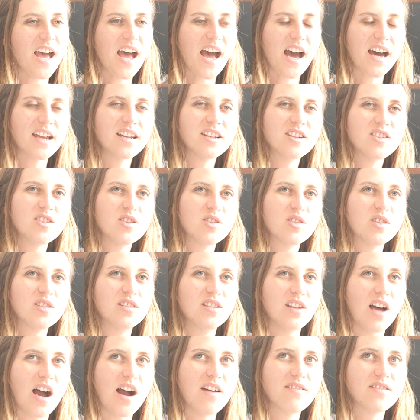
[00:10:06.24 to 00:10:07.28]
how does your
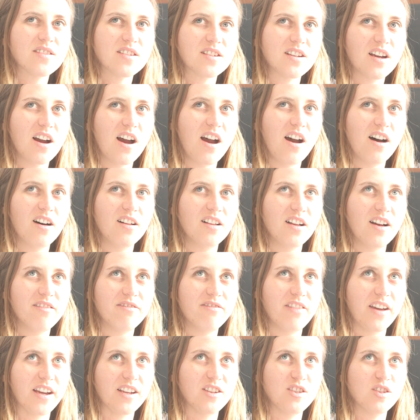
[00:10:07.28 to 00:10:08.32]
lifestyle
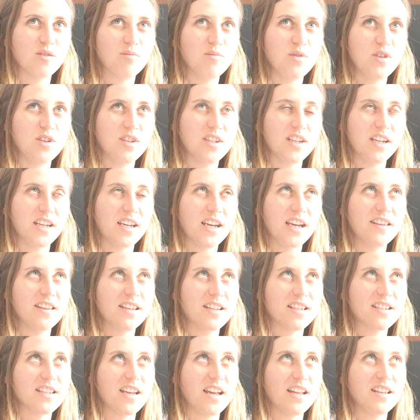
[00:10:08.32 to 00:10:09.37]
affect your music in
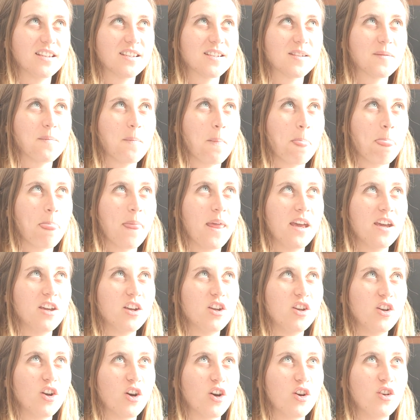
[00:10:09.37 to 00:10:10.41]
the sense,
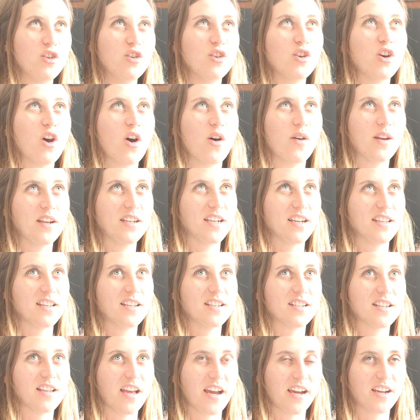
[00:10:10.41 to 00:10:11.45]
you know, you're going down
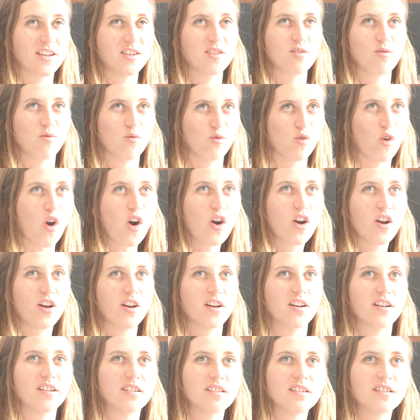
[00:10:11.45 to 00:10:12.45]
this like rock,